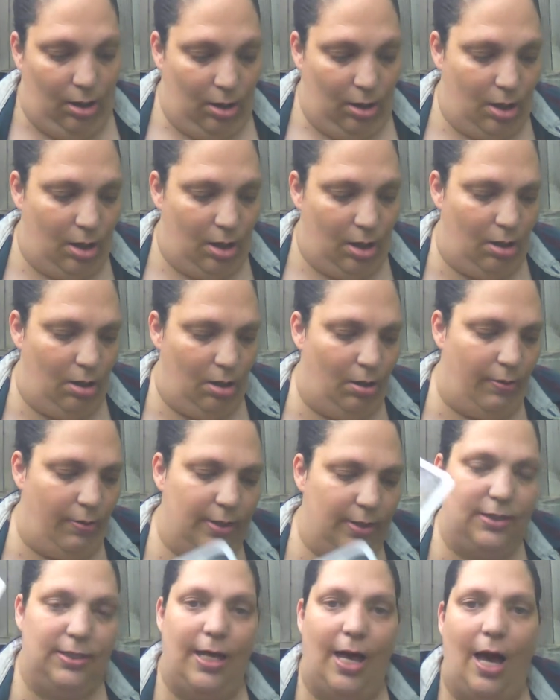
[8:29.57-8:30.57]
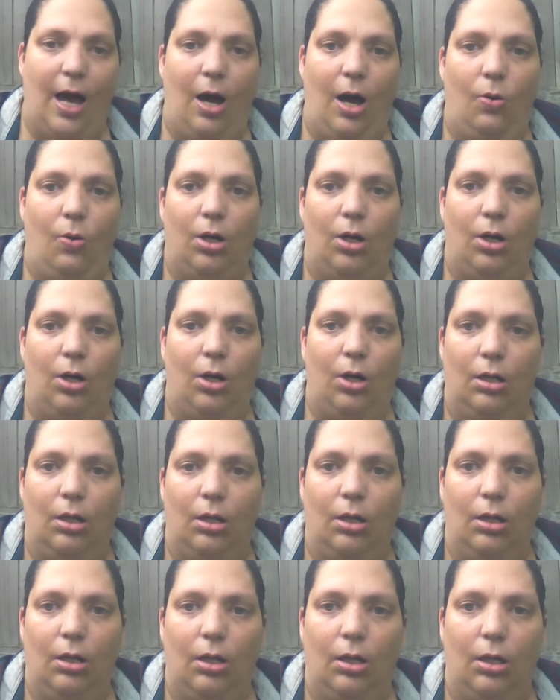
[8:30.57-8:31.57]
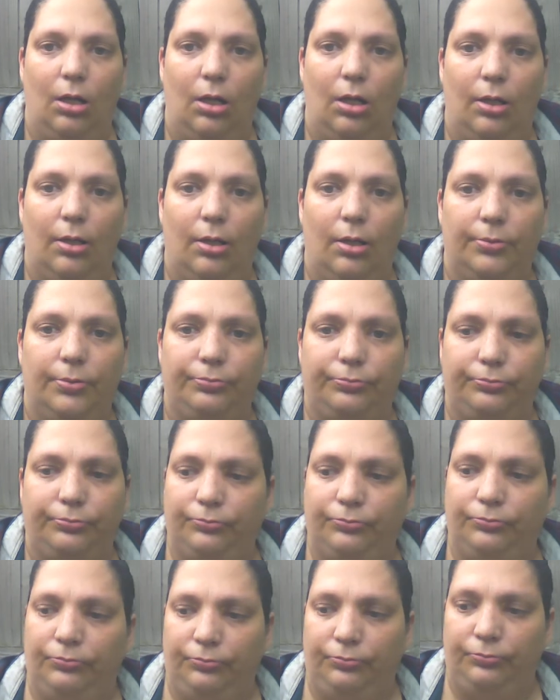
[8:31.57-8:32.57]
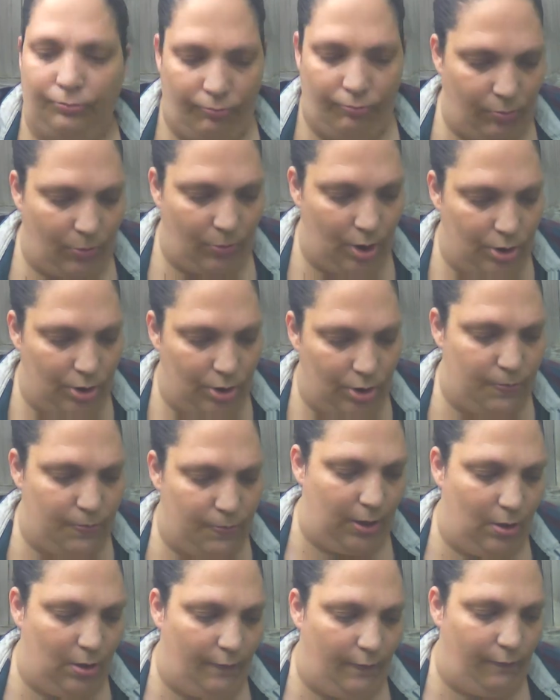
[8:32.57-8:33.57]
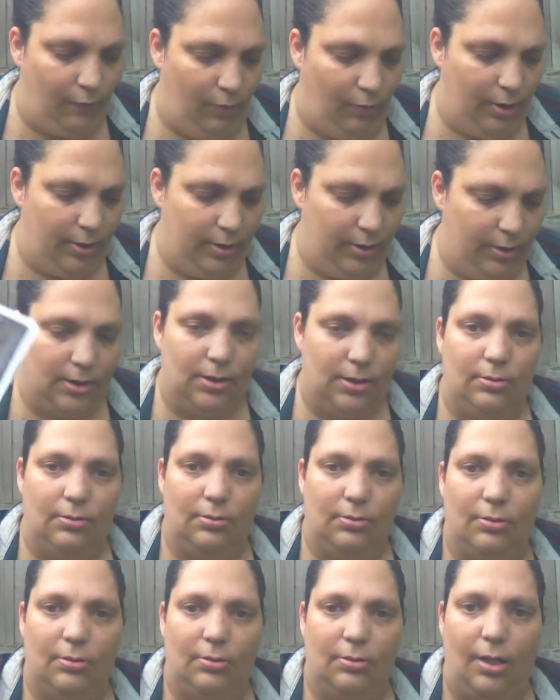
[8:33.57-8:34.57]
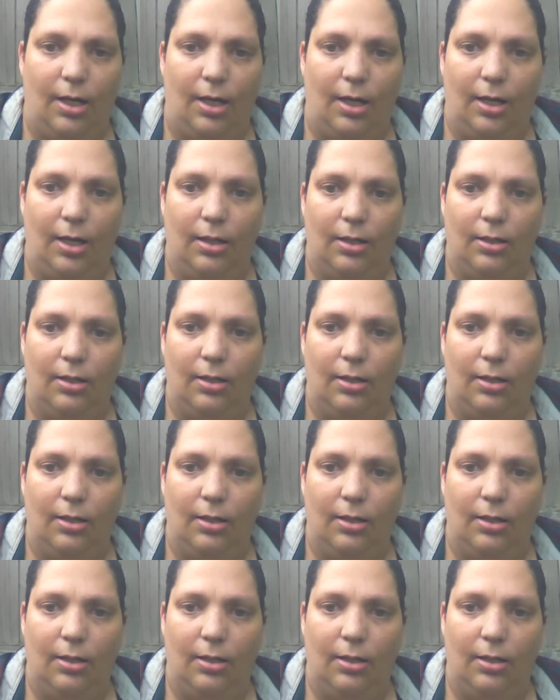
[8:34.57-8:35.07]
Oh, this tower. Oh, just beautiful. Look at this guy.